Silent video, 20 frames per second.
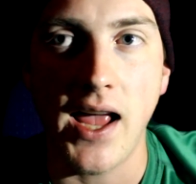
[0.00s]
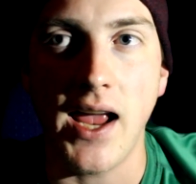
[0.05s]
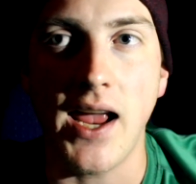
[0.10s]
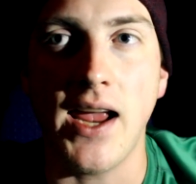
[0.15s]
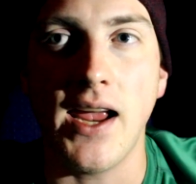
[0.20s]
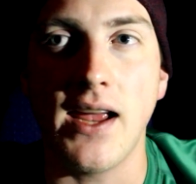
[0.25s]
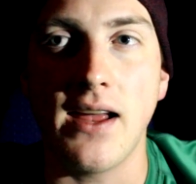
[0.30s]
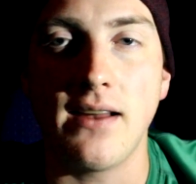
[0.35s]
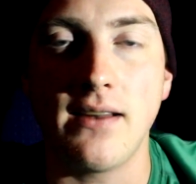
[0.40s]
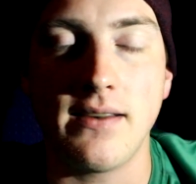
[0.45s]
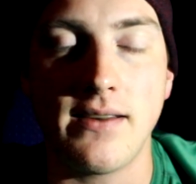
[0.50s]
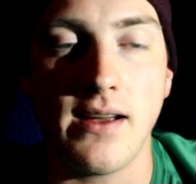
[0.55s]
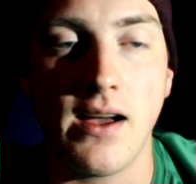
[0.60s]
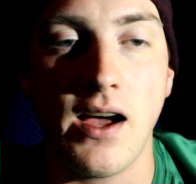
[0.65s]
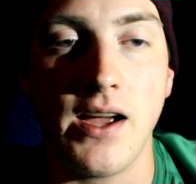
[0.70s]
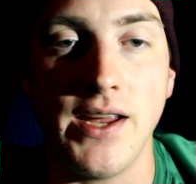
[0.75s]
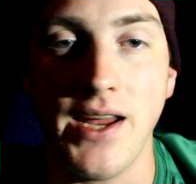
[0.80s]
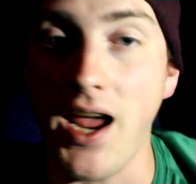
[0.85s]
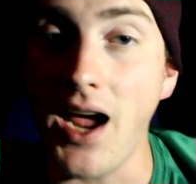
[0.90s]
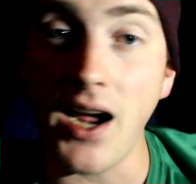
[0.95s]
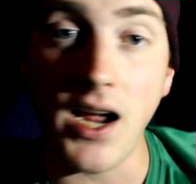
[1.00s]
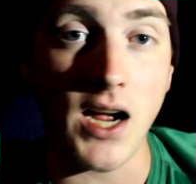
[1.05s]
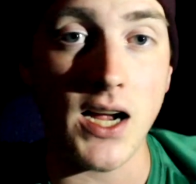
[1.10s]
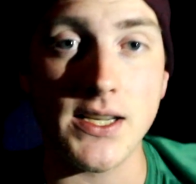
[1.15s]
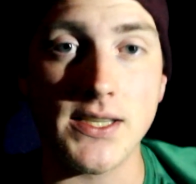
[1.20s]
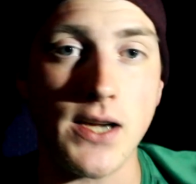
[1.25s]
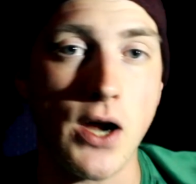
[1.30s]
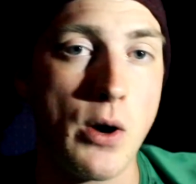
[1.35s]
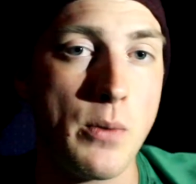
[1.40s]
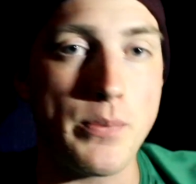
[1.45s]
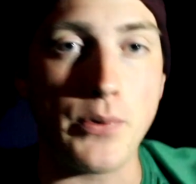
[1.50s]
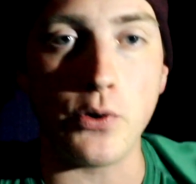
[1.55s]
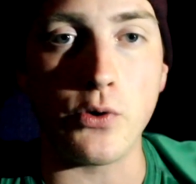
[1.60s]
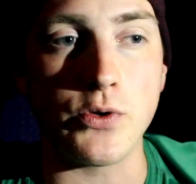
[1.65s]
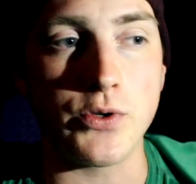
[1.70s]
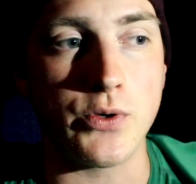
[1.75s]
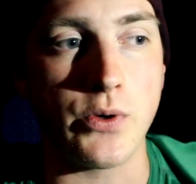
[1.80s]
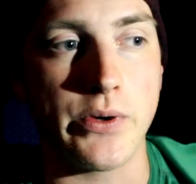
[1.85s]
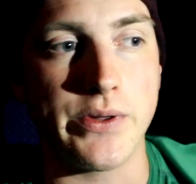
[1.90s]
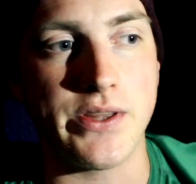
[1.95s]
And uh, yeah, guys, I hope you
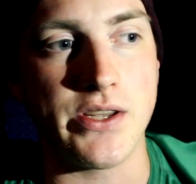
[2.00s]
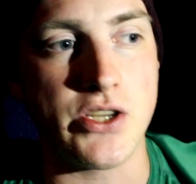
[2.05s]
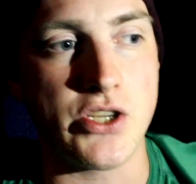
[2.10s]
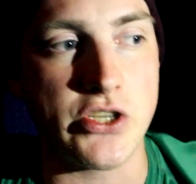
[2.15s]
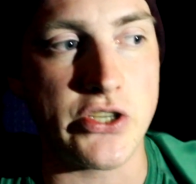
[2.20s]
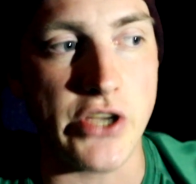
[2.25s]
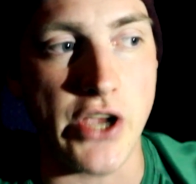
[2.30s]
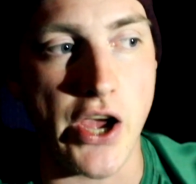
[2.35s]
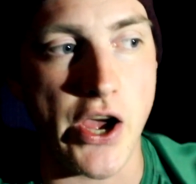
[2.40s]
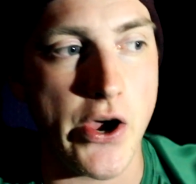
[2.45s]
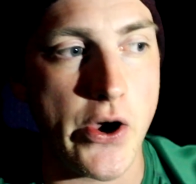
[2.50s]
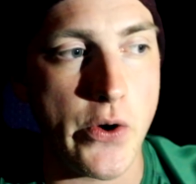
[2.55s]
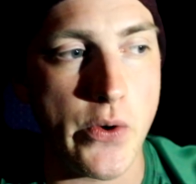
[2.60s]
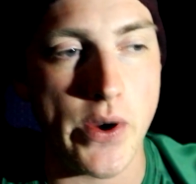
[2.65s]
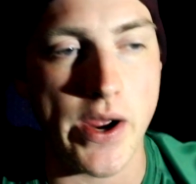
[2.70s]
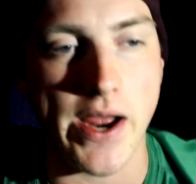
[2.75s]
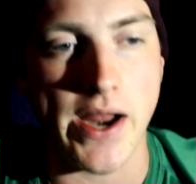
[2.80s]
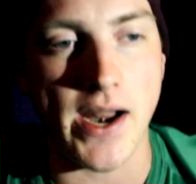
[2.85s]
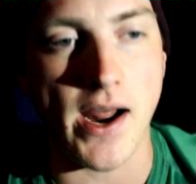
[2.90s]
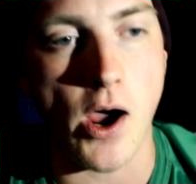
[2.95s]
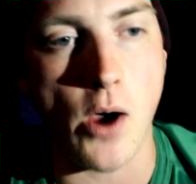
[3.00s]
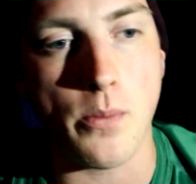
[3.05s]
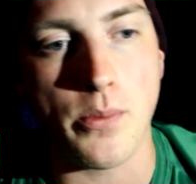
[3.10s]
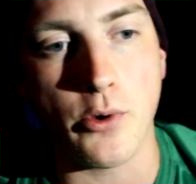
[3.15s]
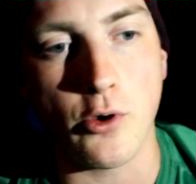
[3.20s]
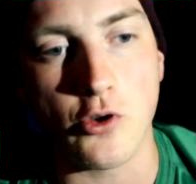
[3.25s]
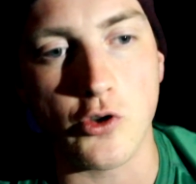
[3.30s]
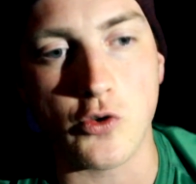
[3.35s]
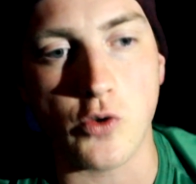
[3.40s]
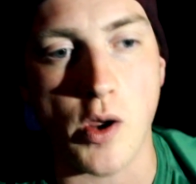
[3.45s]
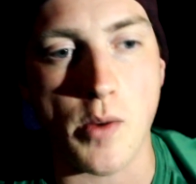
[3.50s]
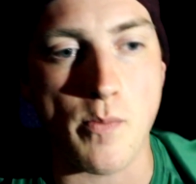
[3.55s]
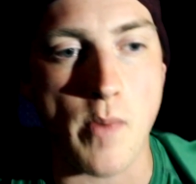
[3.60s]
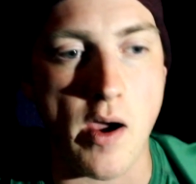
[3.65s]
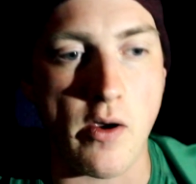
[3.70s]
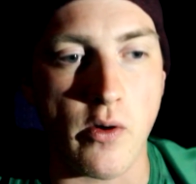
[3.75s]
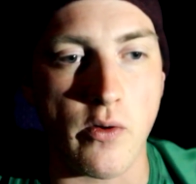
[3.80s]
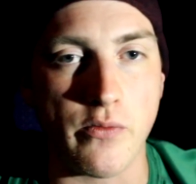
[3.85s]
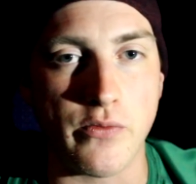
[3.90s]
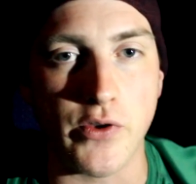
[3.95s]
enjoyed the show, and I hope you enjoyed
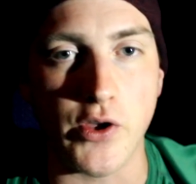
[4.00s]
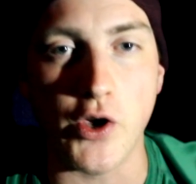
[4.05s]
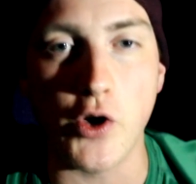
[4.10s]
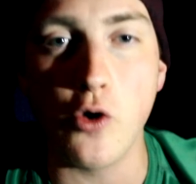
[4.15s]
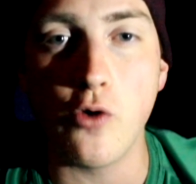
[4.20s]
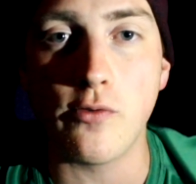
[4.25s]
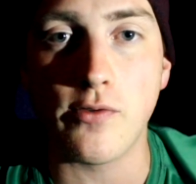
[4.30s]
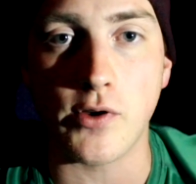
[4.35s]
my review.